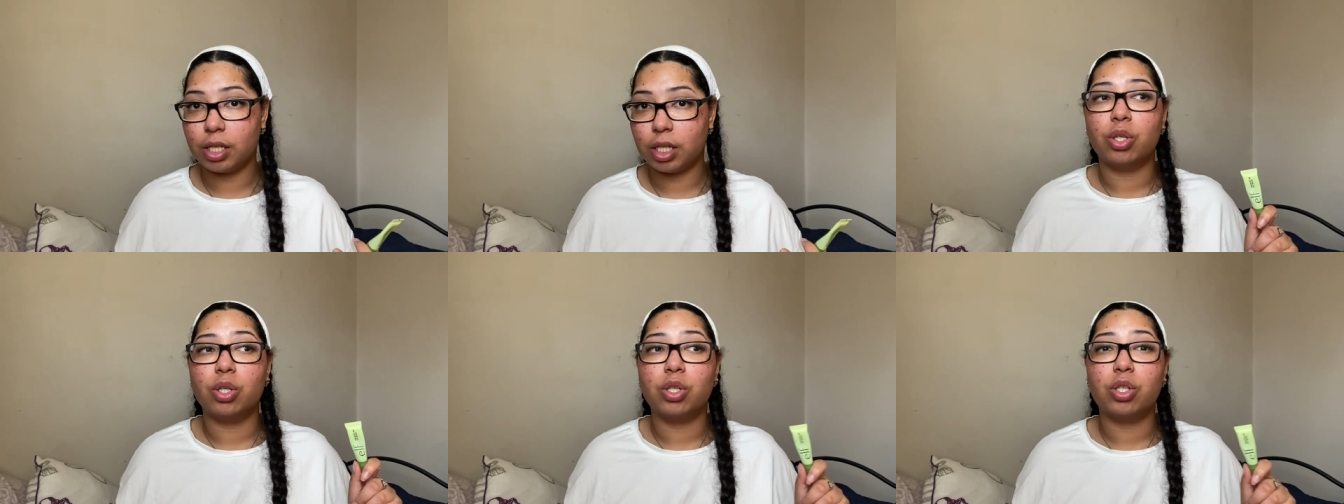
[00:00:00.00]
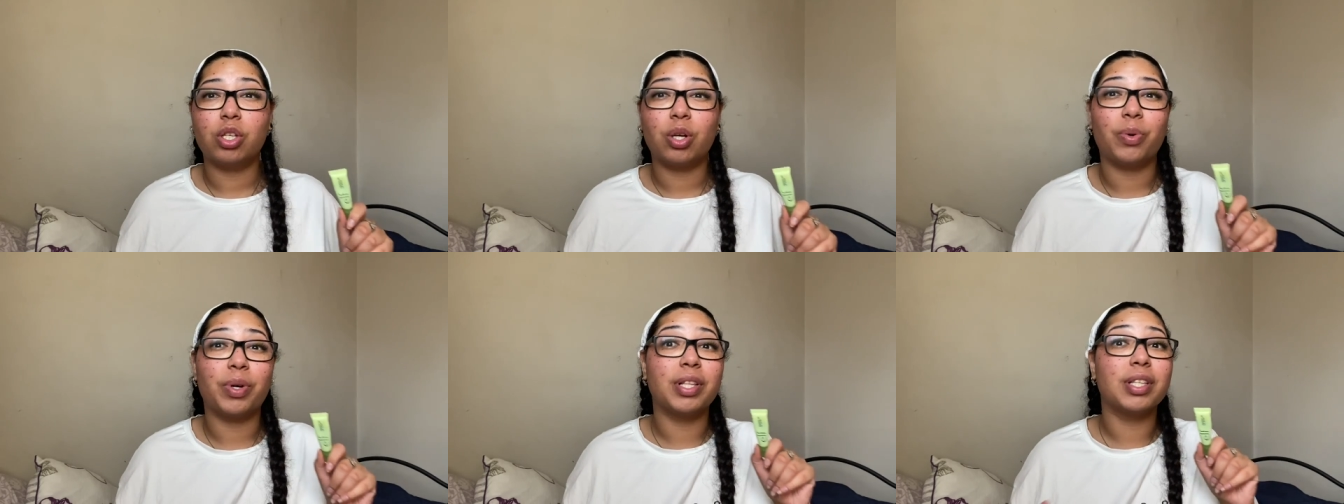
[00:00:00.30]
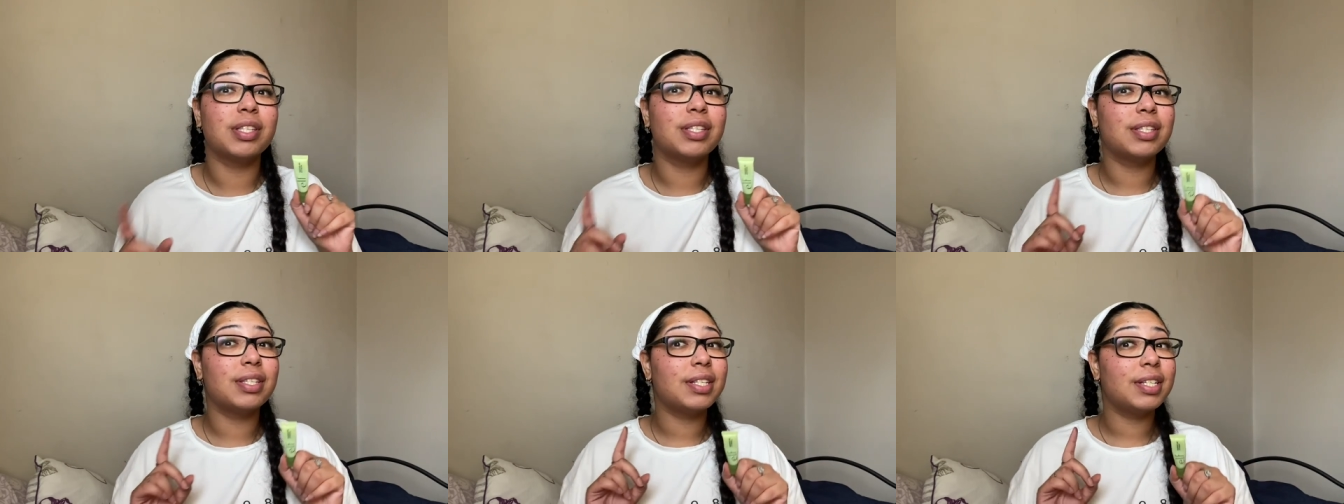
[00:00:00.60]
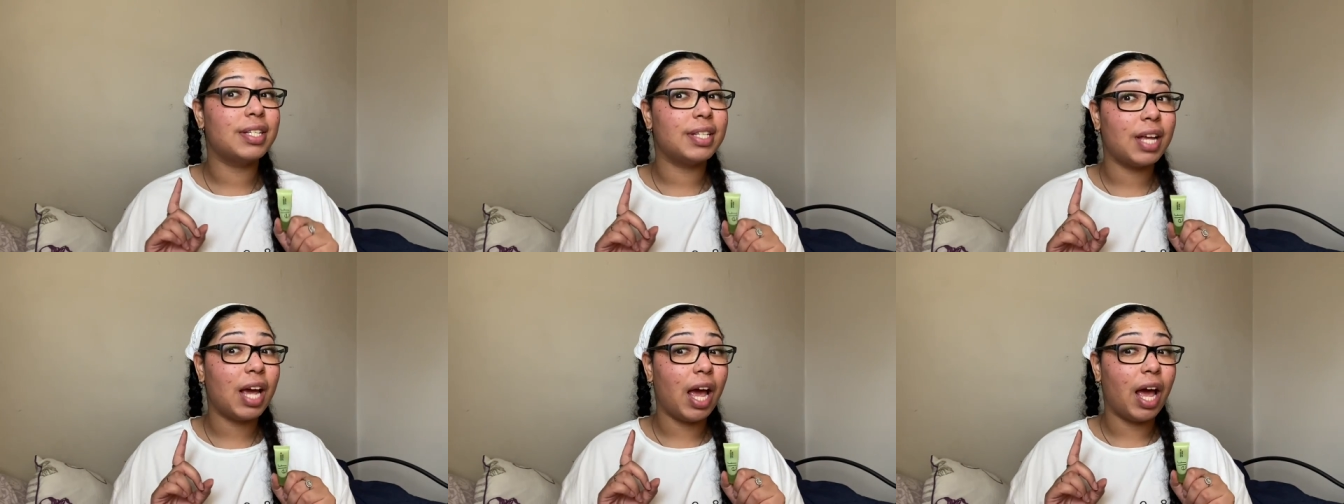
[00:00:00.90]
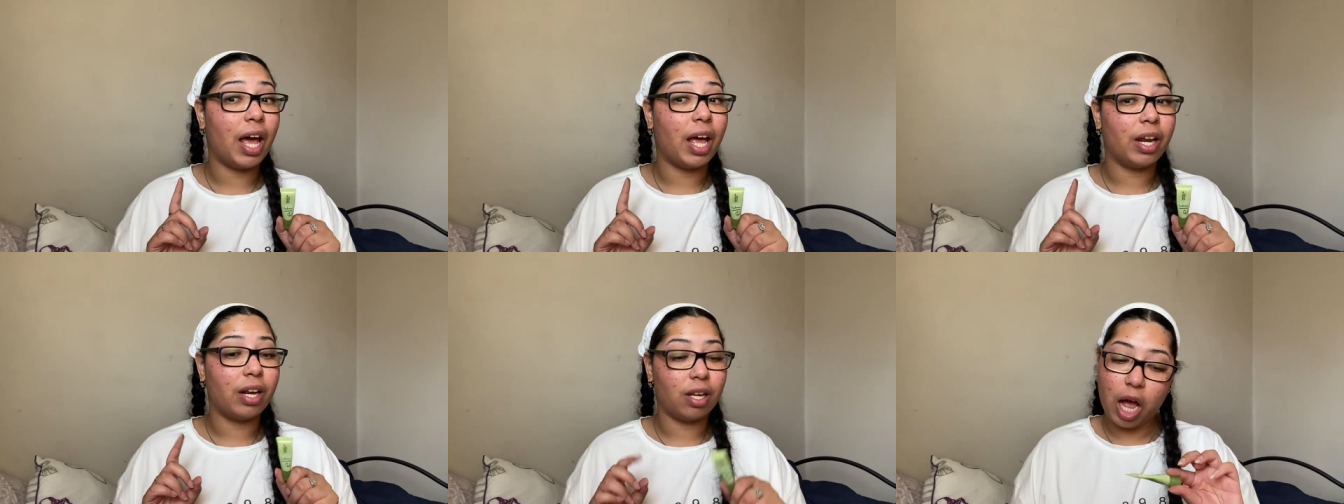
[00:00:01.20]
So
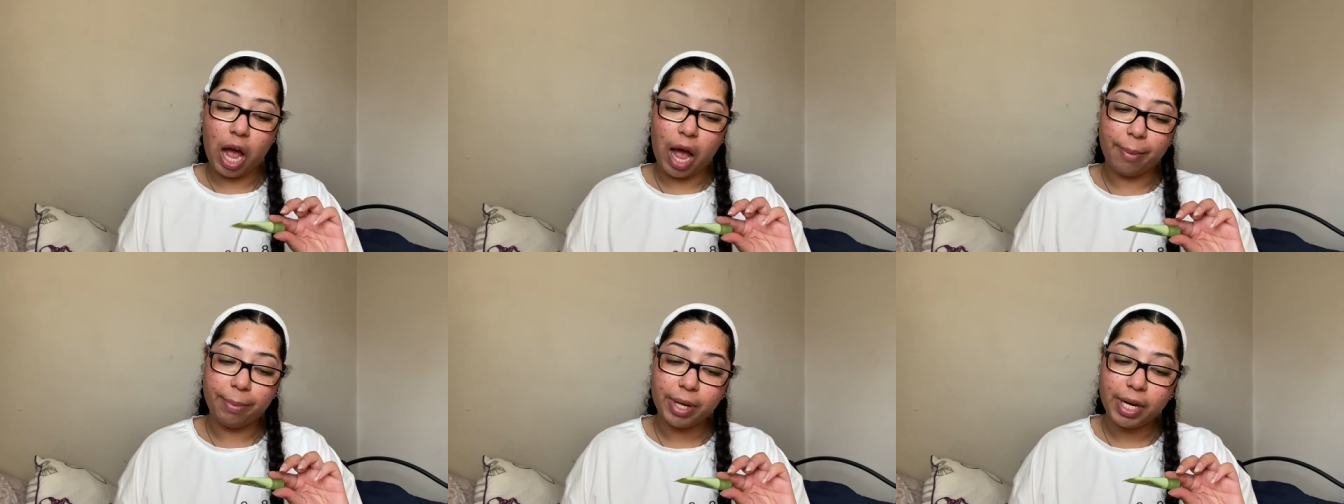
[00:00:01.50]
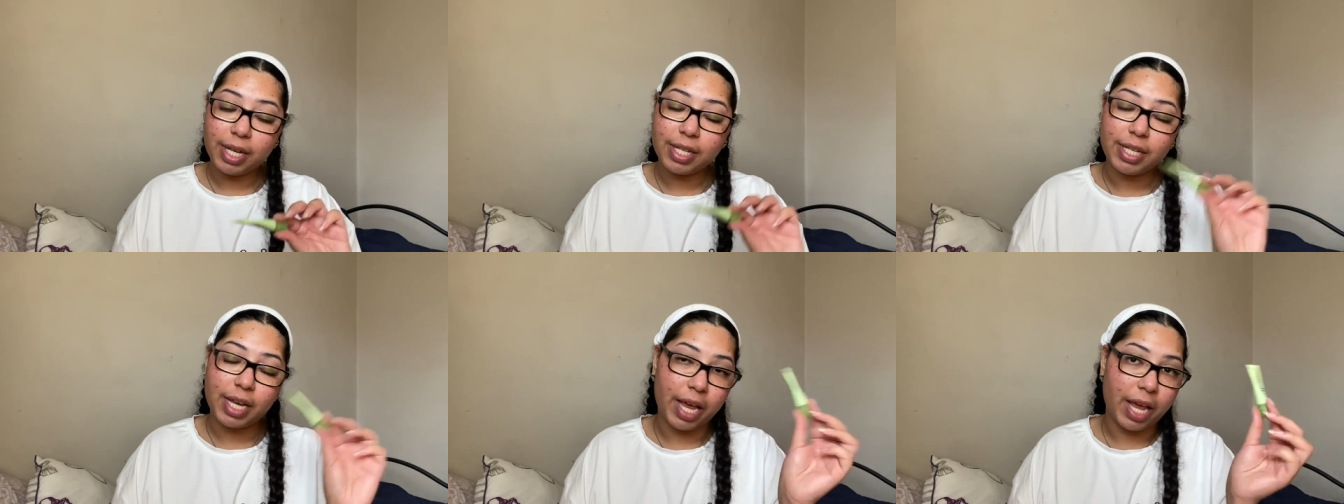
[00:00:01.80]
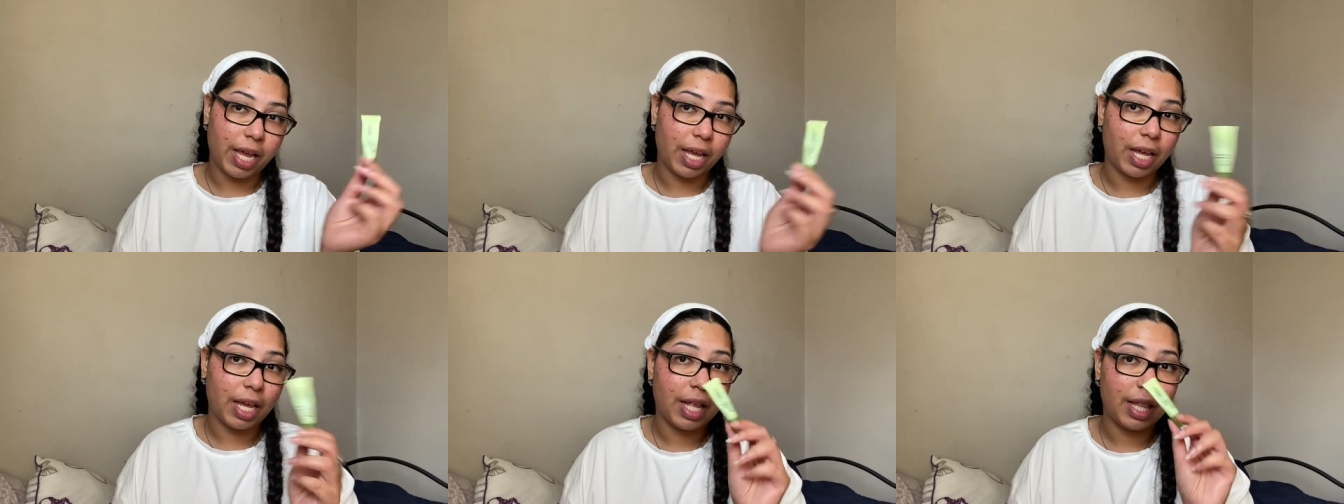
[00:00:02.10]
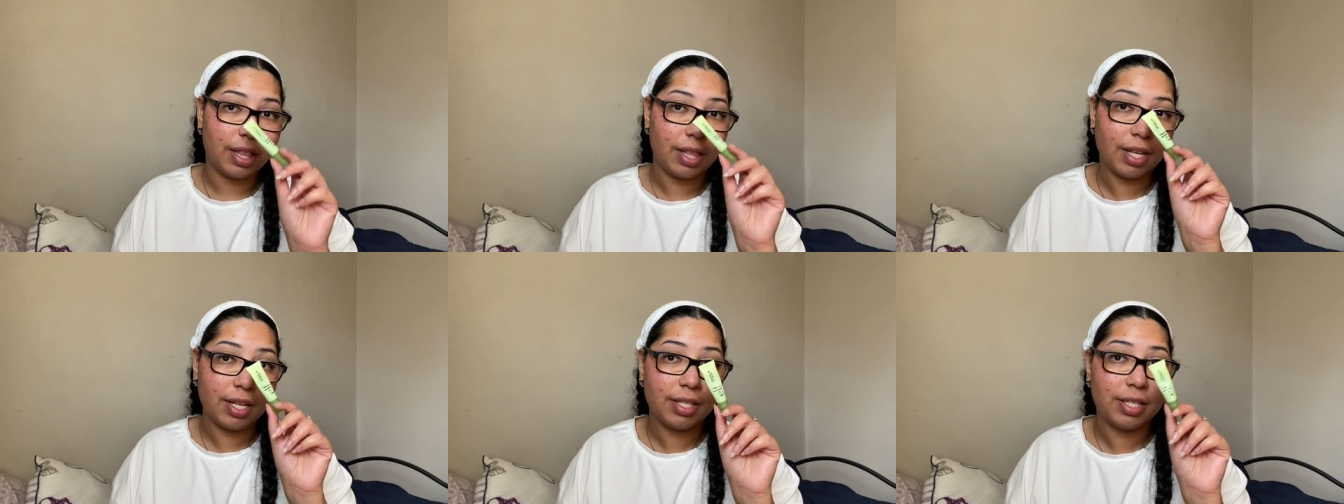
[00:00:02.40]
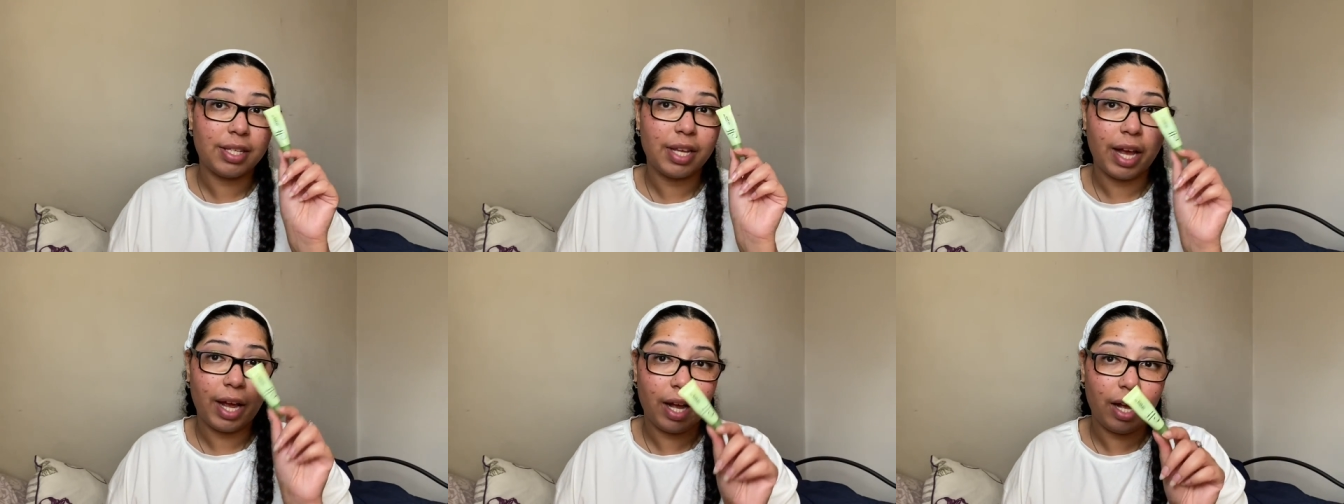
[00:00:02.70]
instead, I'm gonna take this
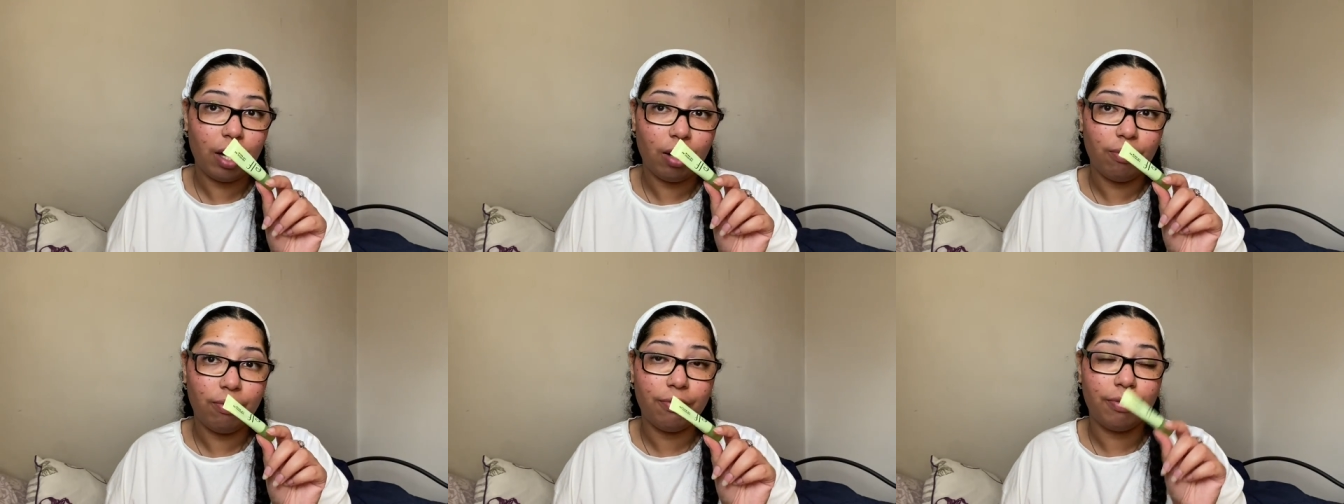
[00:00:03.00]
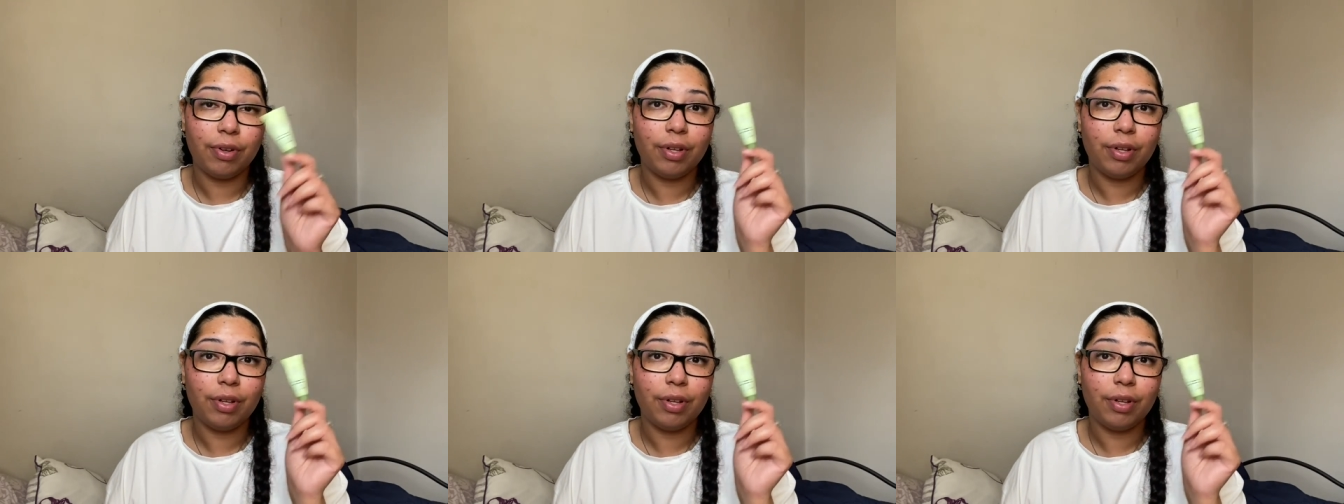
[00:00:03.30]
e l f